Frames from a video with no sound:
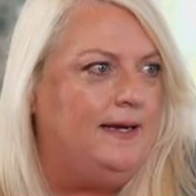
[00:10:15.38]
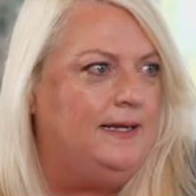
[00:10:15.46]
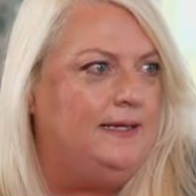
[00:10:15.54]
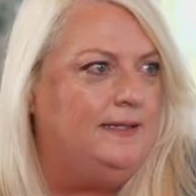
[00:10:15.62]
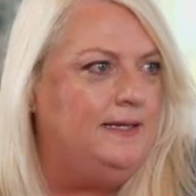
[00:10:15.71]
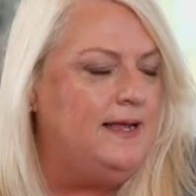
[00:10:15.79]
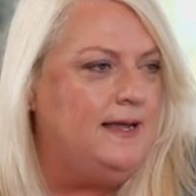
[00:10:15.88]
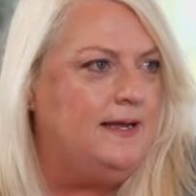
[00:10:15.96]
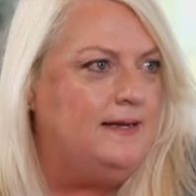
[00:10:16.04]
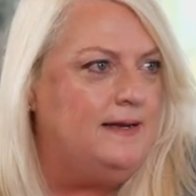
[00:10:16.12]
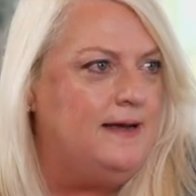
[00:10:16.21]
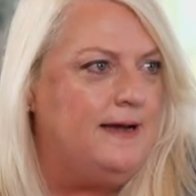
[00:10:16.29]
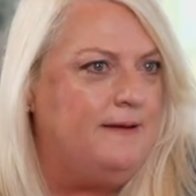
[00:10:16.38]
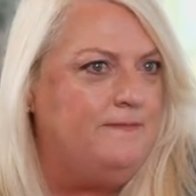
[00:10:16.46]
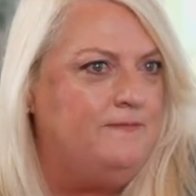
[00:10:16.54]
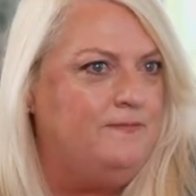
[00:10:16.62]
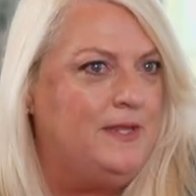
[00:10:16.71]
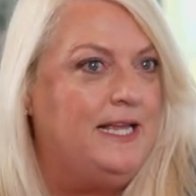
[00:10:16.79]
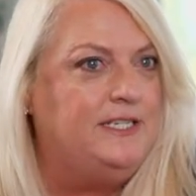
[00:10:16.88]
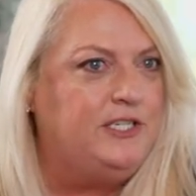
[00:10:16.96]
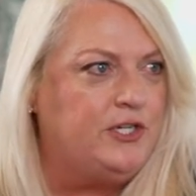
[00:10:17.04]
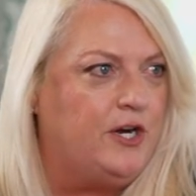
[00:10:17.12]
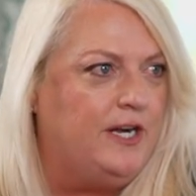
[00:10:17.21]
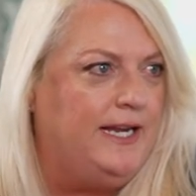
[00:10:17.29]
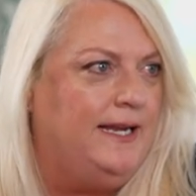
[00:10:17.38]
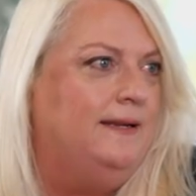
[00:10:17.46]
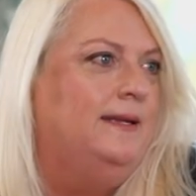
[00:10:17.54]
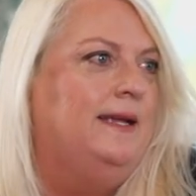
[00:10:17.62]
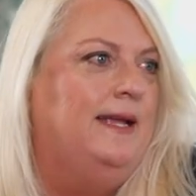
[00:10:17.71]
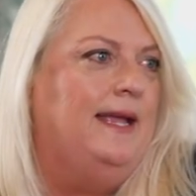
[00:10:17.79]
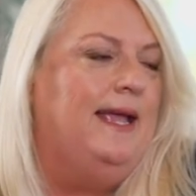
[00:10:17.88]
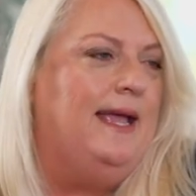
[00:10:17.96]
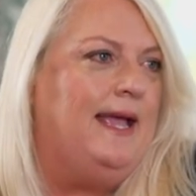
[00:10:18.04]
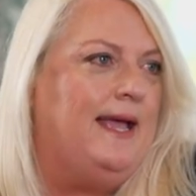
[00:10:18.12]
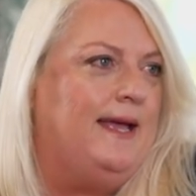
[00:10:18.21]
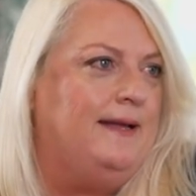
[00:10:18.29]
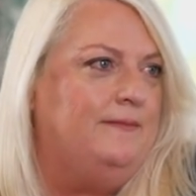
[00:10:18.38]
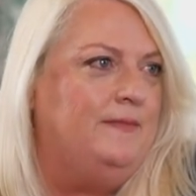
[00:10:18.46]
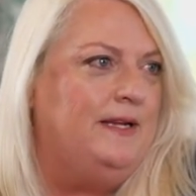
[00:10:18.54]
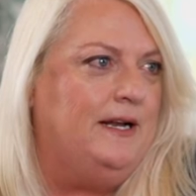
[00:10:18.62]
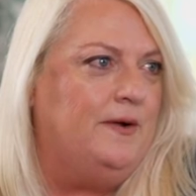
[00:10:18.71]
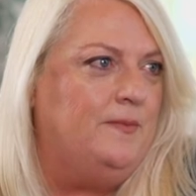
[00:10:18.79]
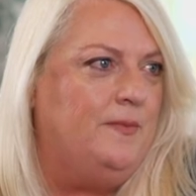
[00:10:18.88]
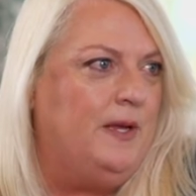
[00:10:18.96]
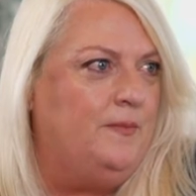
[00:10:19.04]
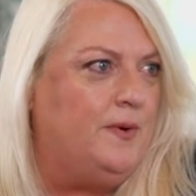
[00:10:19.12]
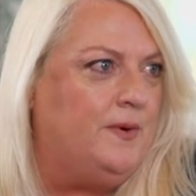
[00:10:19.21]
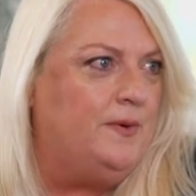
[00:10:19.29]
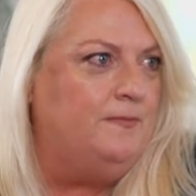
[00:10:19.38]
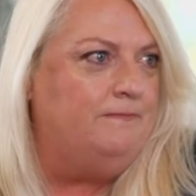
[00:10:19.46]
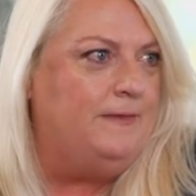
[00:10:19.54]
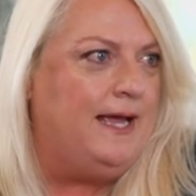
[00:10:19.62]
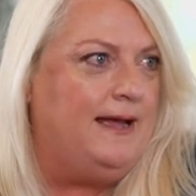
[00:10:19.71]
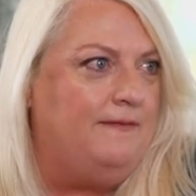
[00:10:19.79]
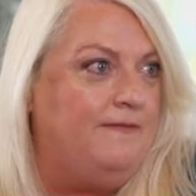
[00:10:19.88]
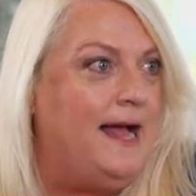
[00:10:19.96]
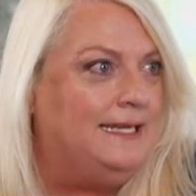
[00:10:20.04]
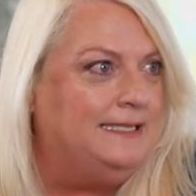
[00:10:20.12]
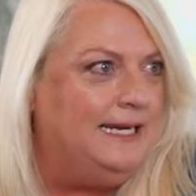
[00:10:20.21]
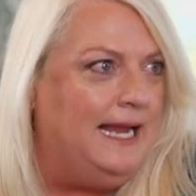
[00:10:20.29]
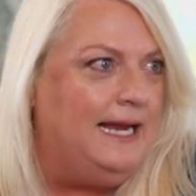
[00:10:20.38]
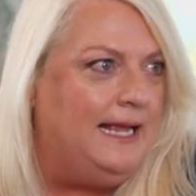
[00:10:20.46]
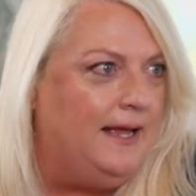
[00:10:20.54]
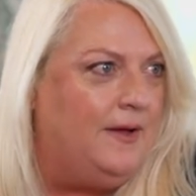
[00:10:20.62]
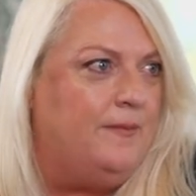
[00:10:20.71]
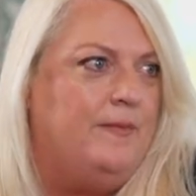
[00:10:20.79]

and and um, his journey and you know people that fascinate him